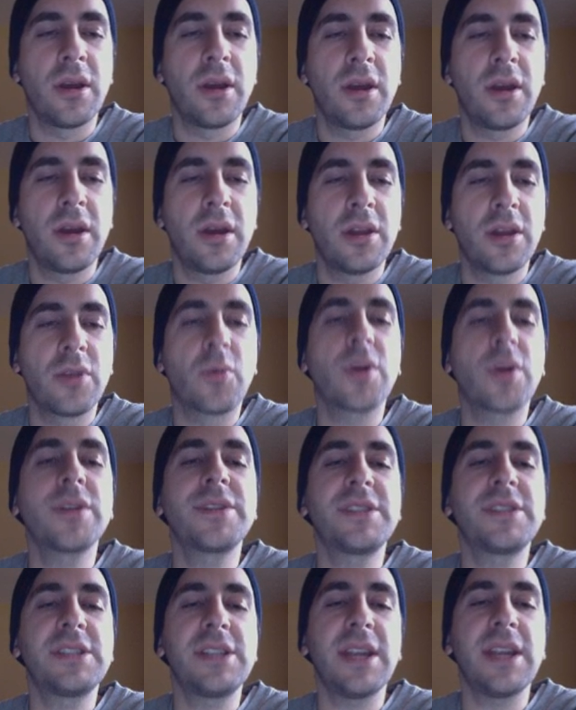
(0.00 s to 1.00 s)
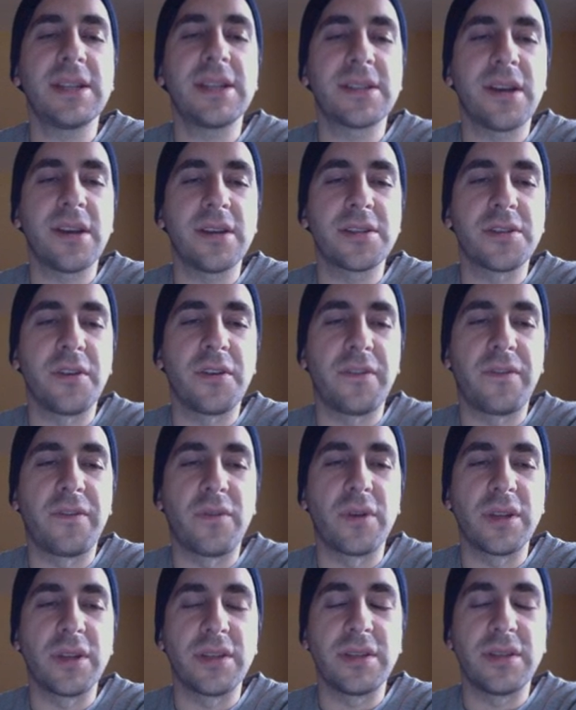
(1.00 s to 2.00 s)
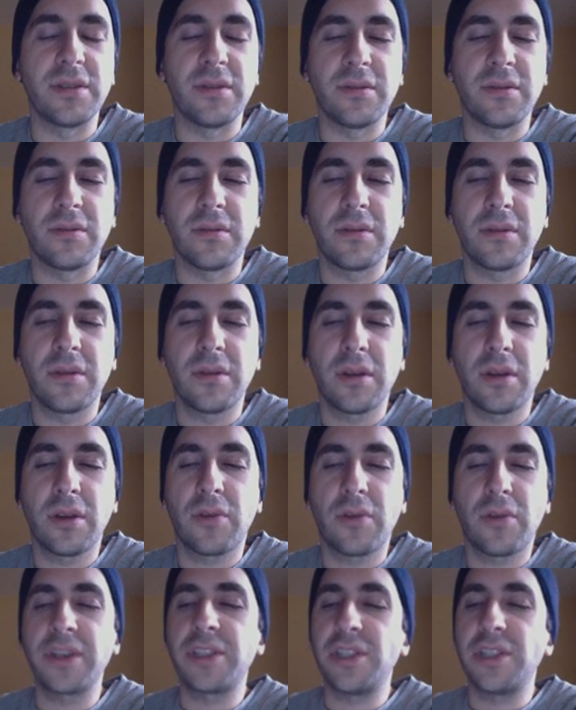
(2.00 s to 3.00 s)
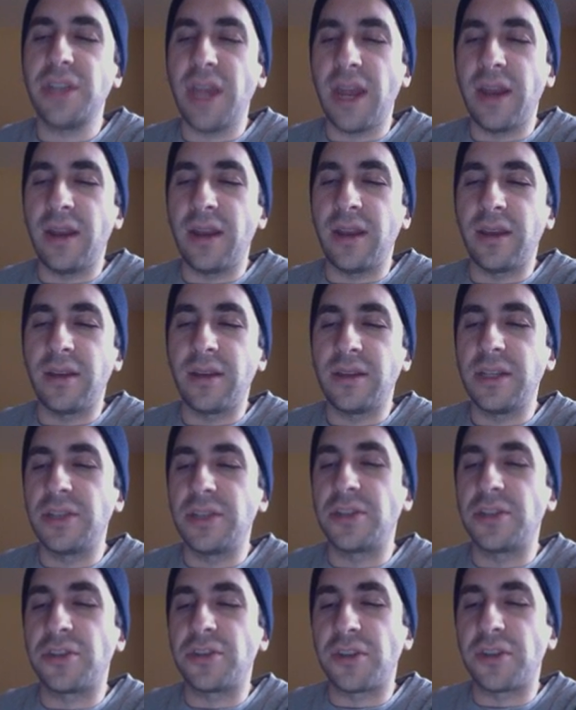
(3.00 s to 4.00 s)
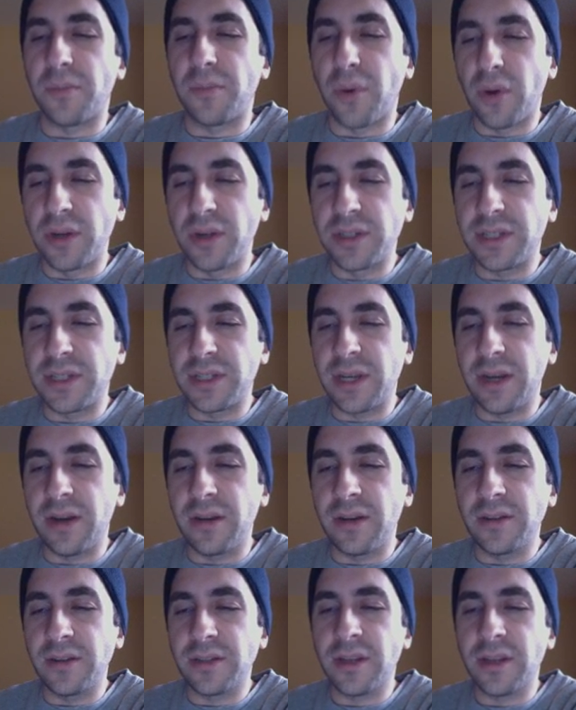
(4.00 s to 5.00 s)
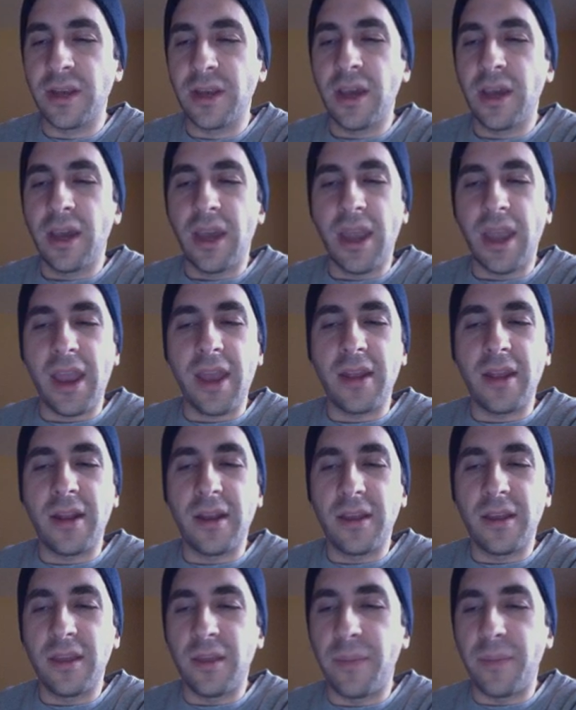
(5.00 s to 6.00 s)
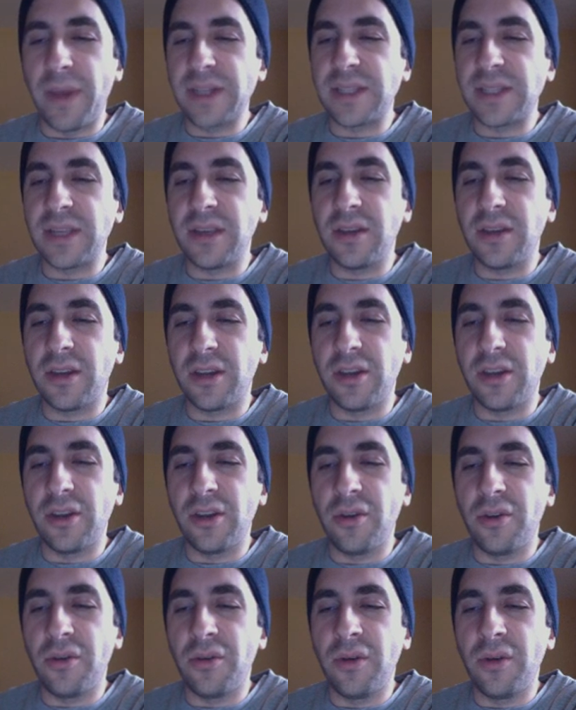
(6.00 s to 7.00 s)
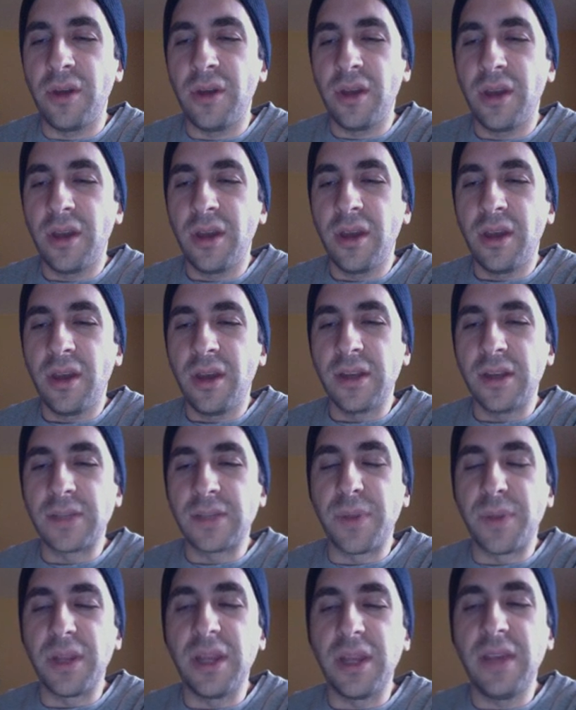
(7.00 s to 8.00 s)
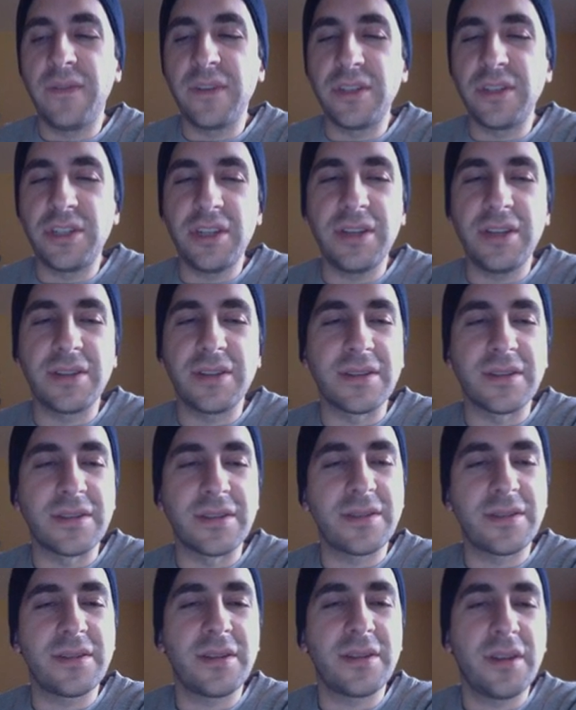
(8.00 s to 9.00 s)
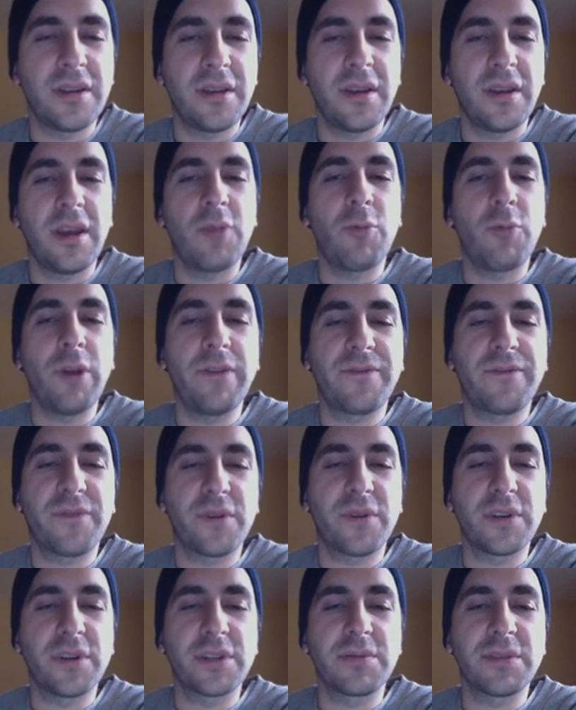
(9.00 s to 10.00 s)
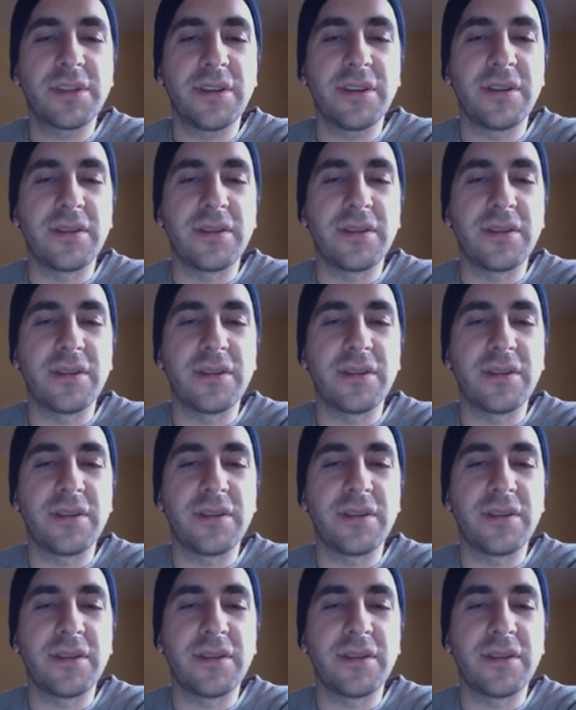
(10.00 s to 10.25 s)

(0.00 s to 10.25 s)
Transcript: The word sin is also 42. Christianity teaches you you're born sinners, and the best thing you can do is believe in Jesus and wait for his return.